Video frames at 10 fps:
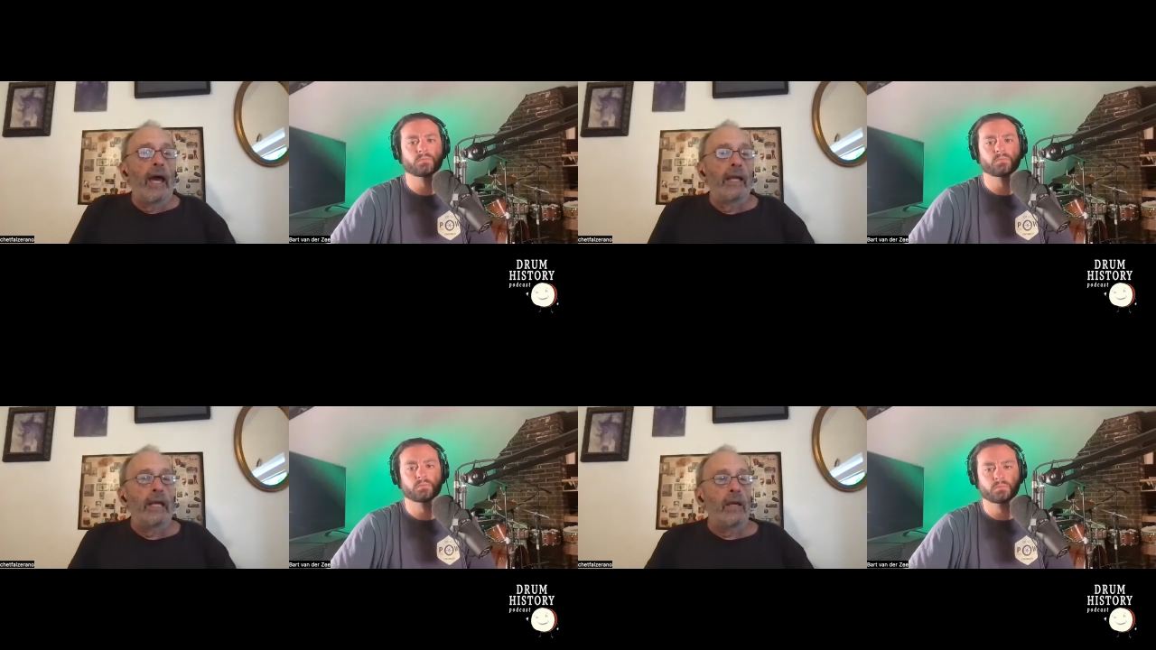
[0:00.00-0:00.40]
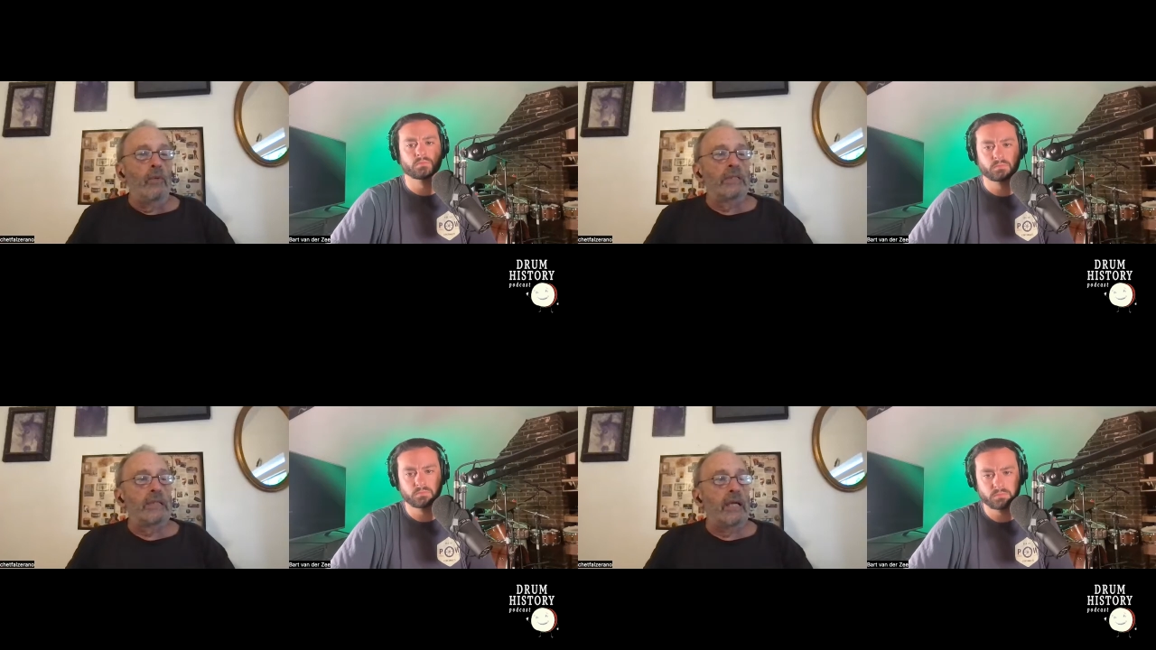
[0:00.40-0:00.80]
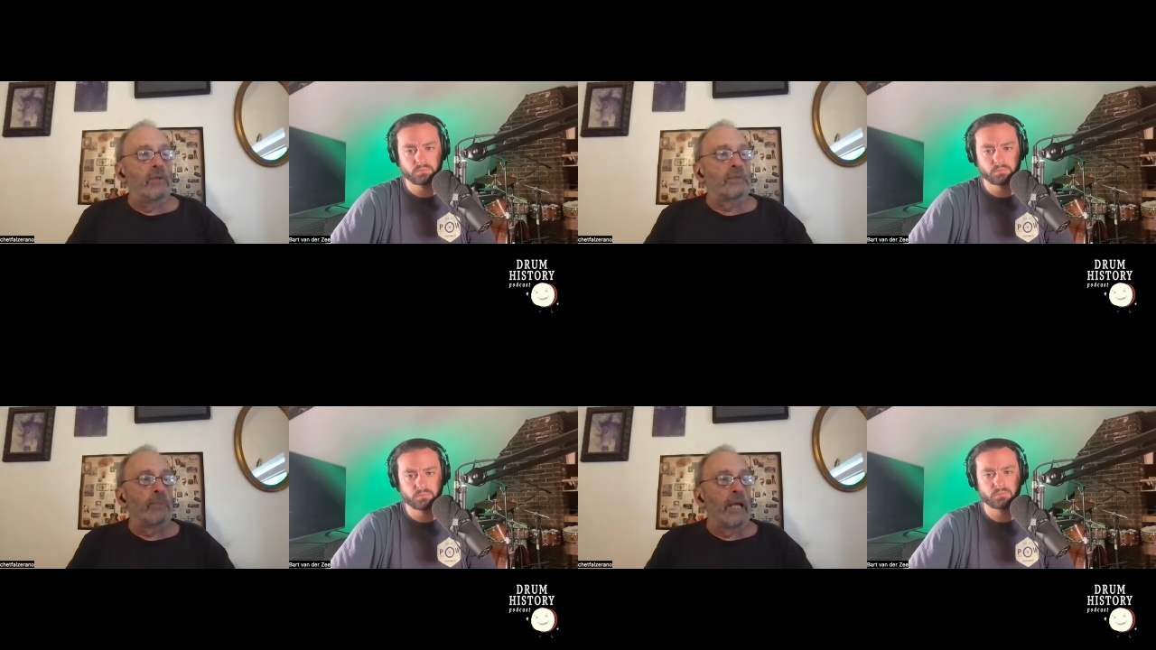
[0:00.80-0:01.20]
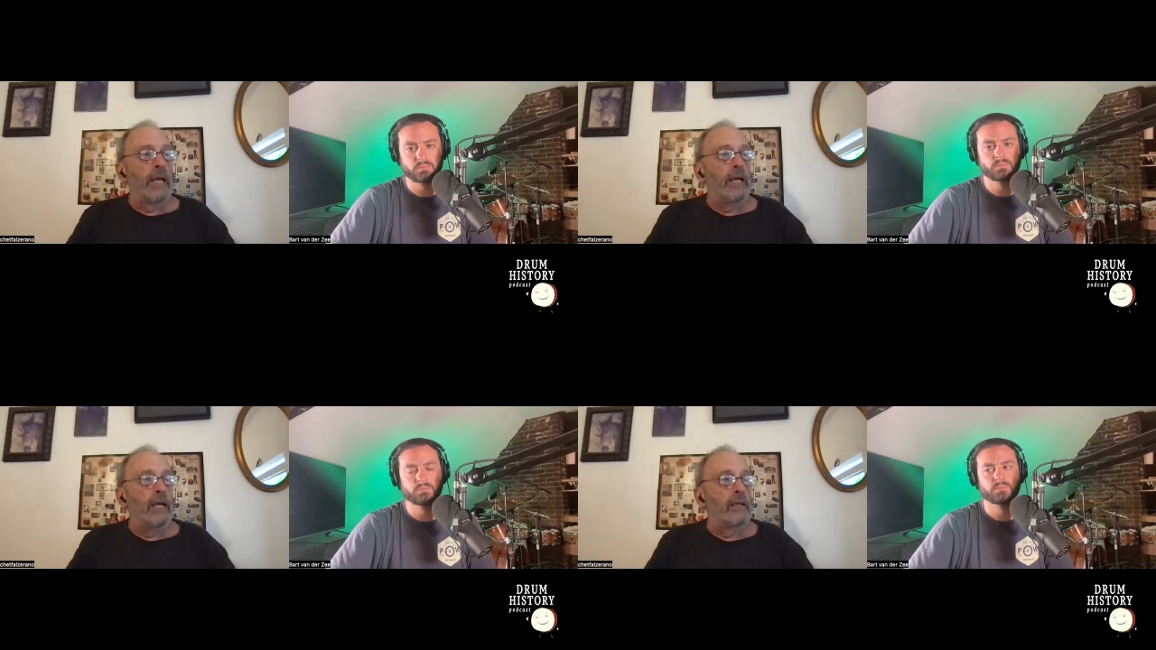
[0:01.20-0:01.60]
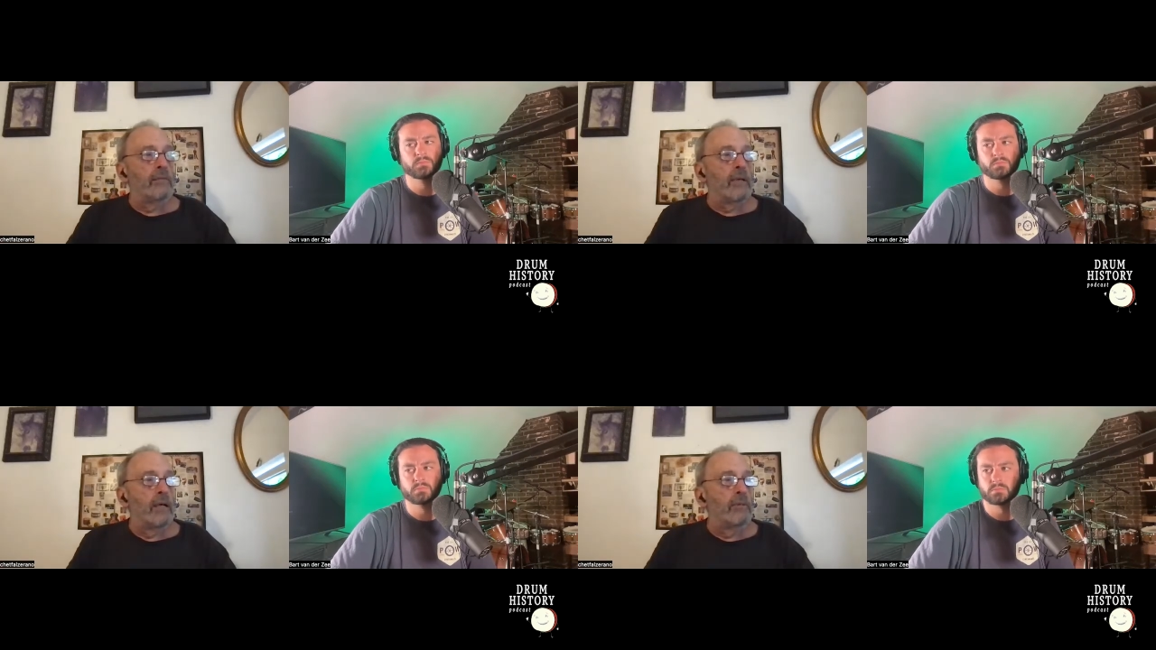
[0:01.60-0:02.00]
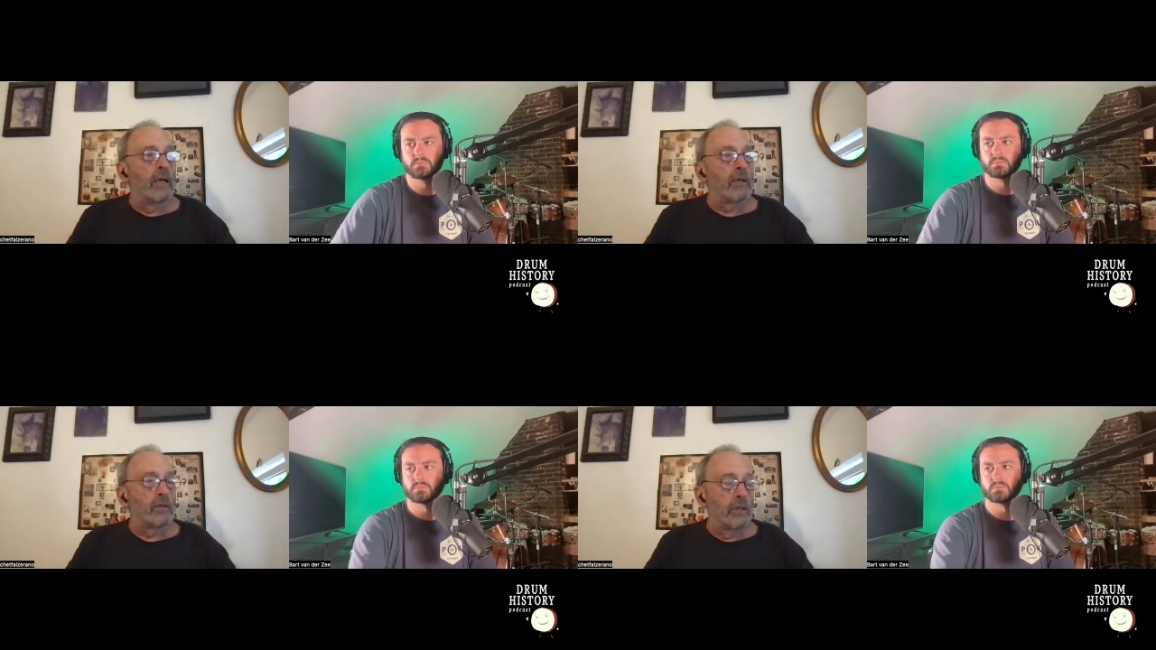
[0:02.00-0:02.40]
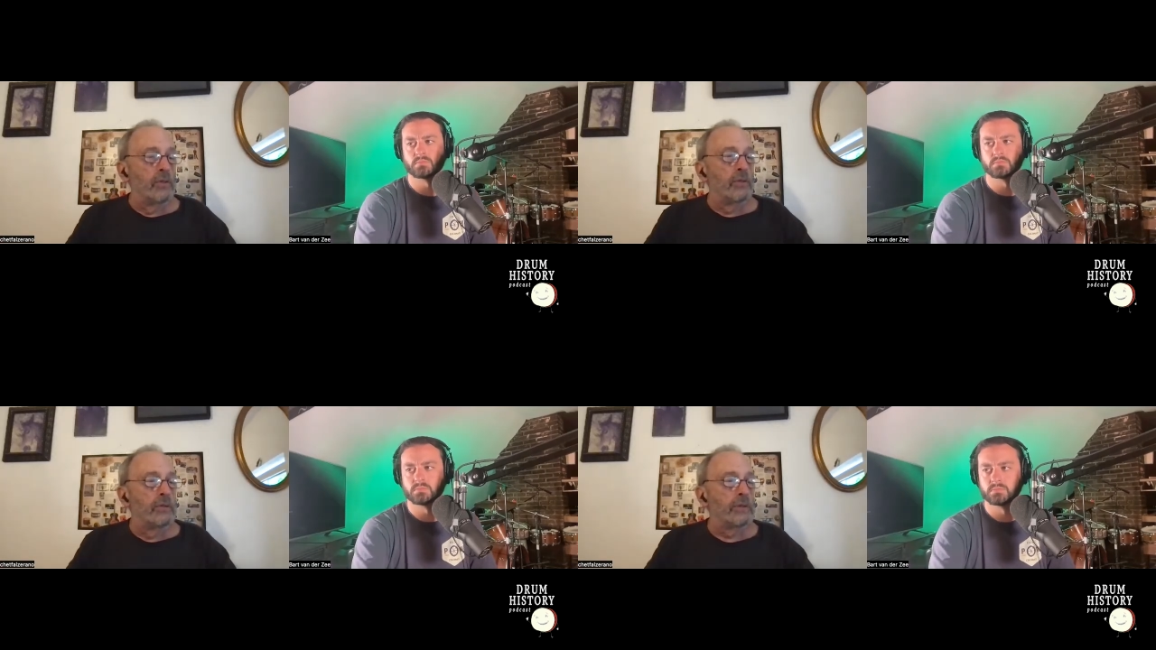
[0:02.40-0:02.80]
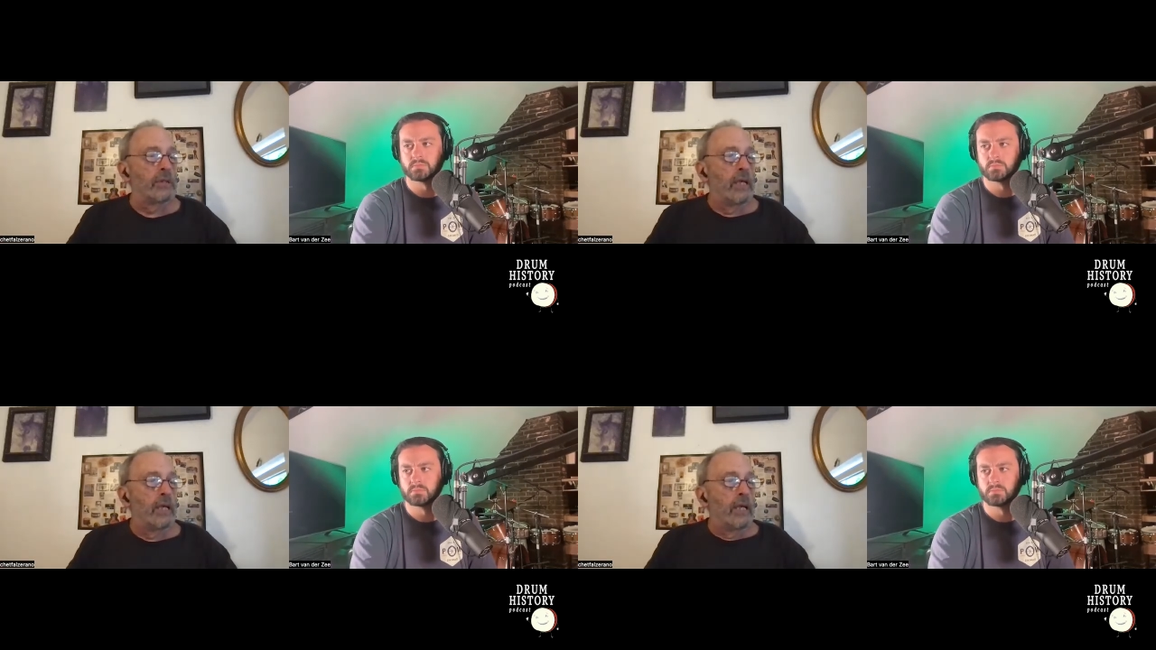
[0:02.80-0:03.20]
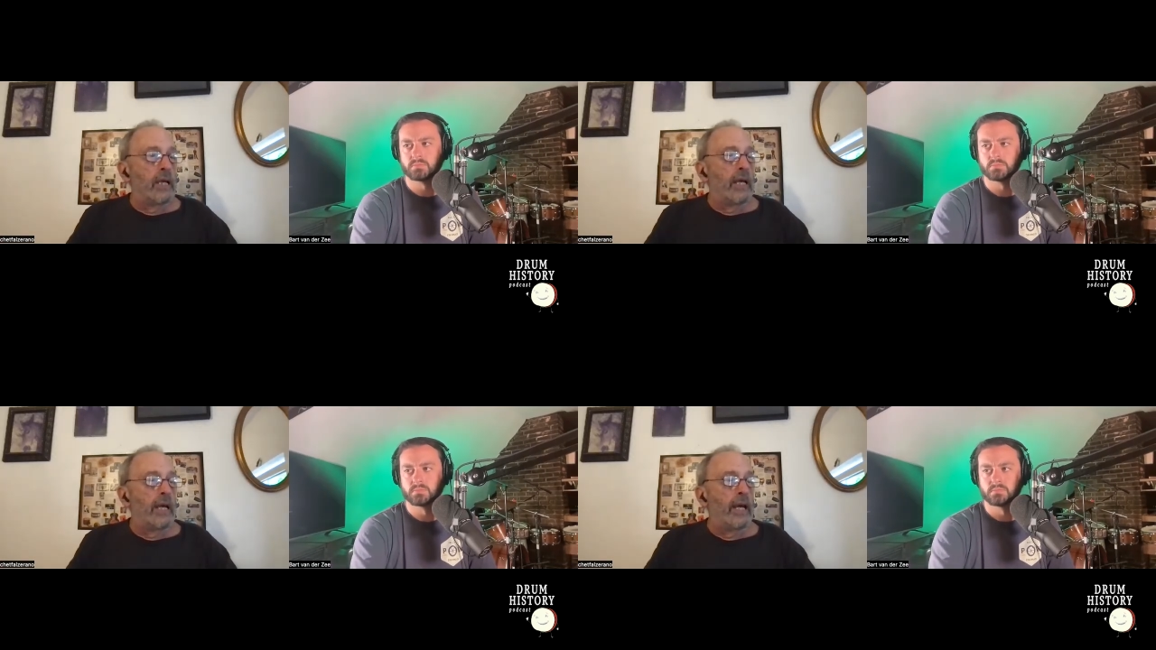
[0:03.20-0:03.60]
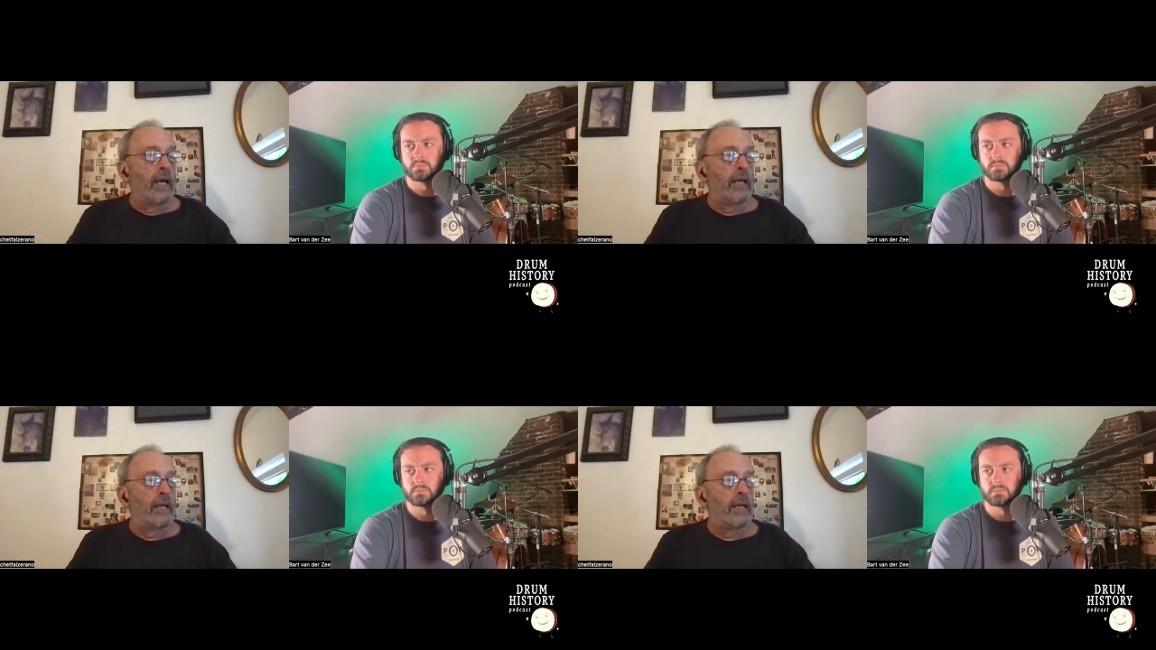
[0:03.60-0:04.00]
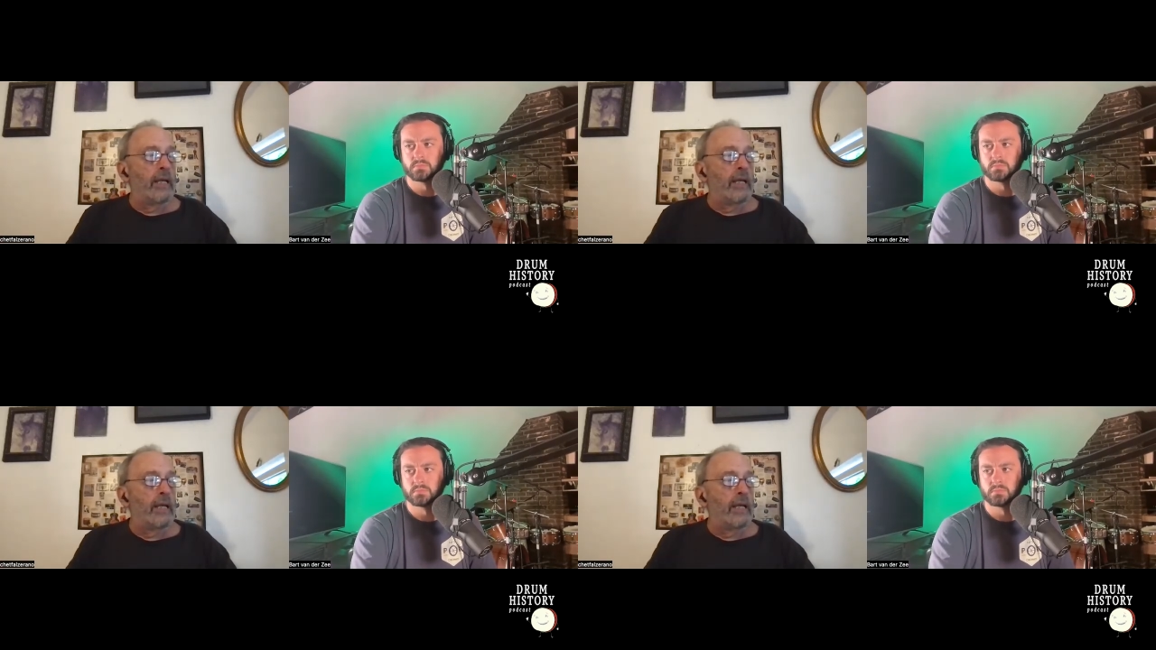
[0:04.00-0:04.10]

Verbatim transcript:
Speaker 1: And he was he was playing a a, a cruise, and